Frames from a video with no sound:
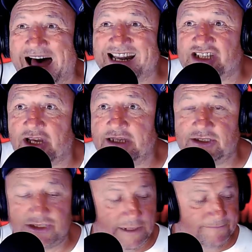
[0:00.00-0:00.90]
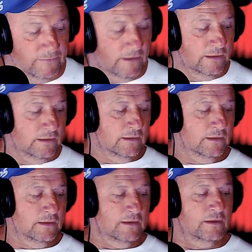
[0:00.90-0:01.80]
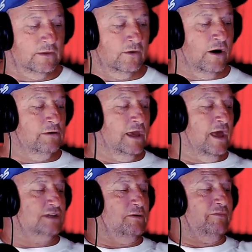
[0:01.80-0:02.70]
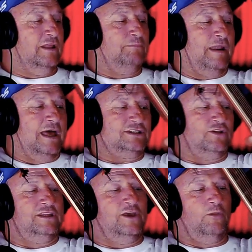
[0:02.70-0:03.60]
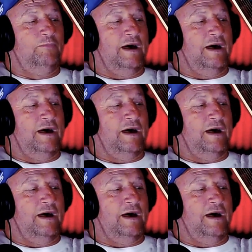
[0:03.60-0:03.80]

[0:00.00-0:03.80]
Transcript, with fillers: Parasites, oh, right. yeah. Oh, yeah. Oh, yeah. So you have a little blast on the old